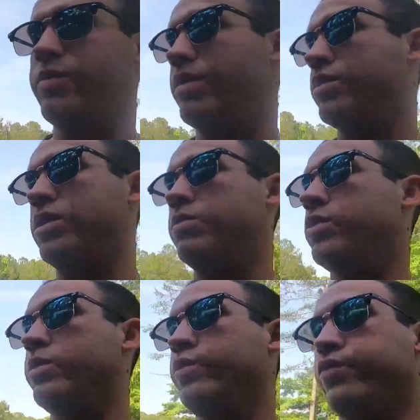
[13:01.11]
it, but I'm going to
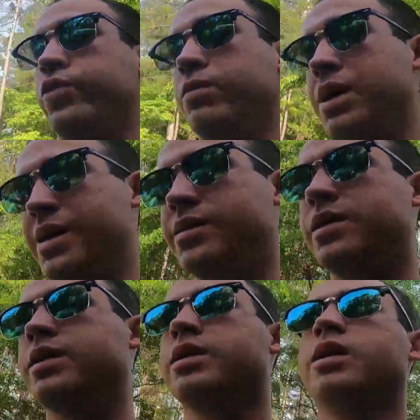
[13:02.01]
upload it for my
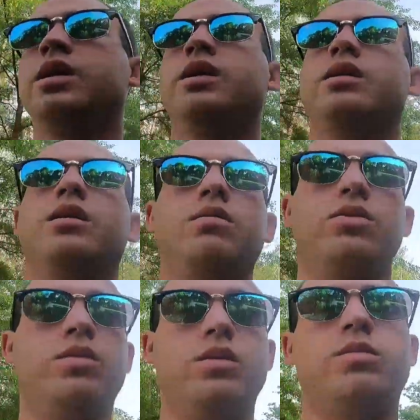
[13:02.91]
sake
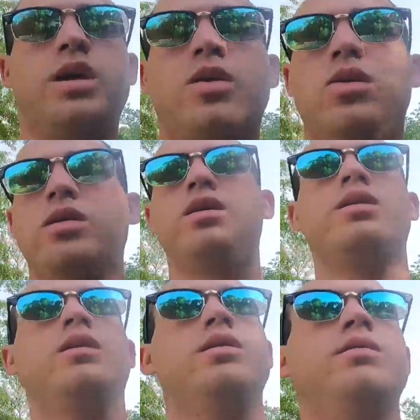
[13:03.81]
to look back on.
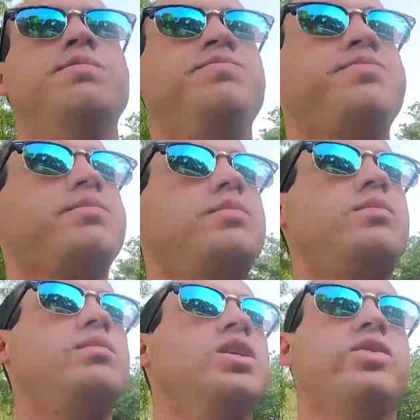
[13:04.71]

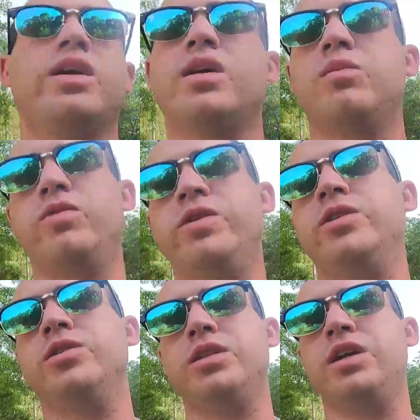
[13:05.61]
So I got a couple of
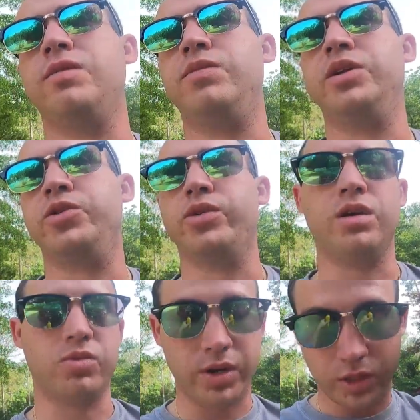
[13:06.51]
videos that I've been doing
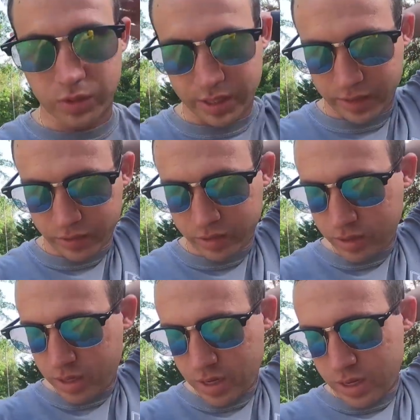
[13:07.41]
upgrades with the house